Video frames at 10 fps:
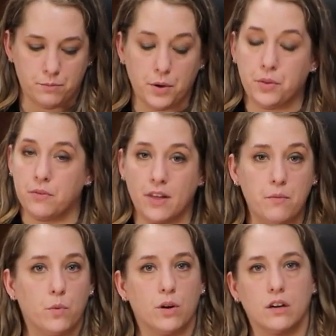both of
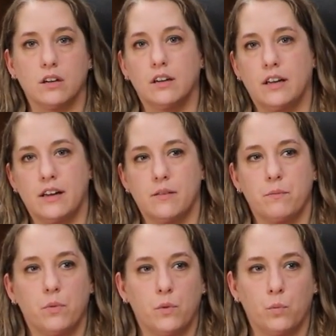them were
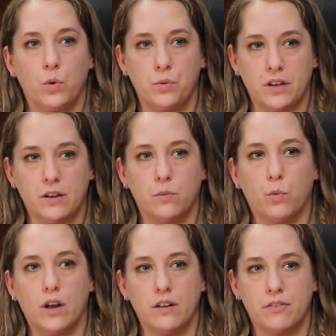um, wounded.
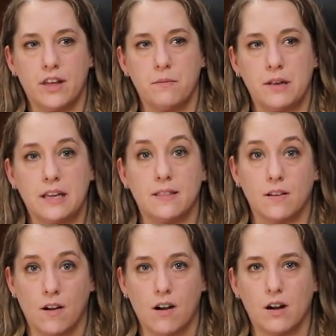One of them in
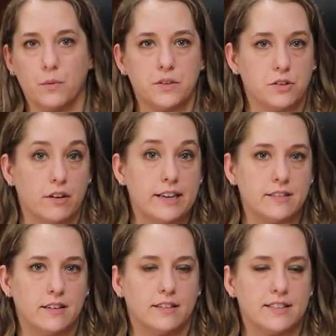the car was
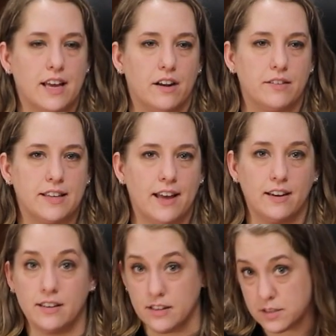grazed on the side of his head
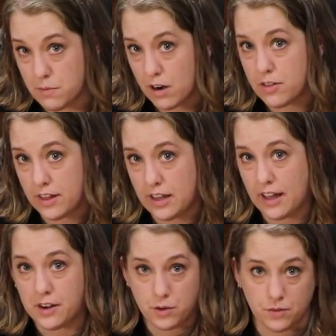and did the smart
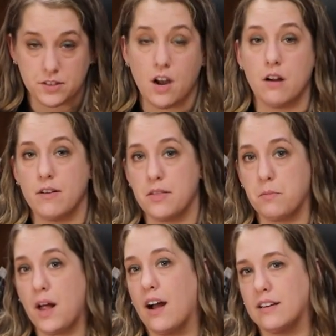thing and drove his car around the
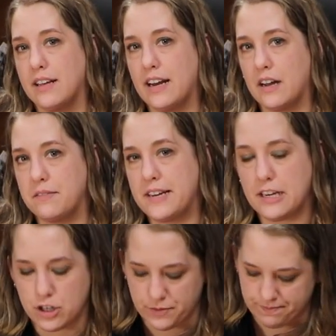block to get out of
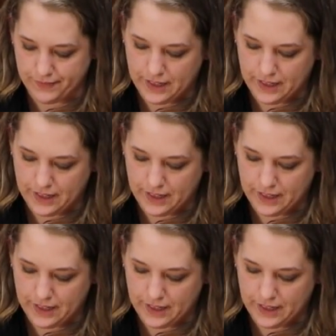danger,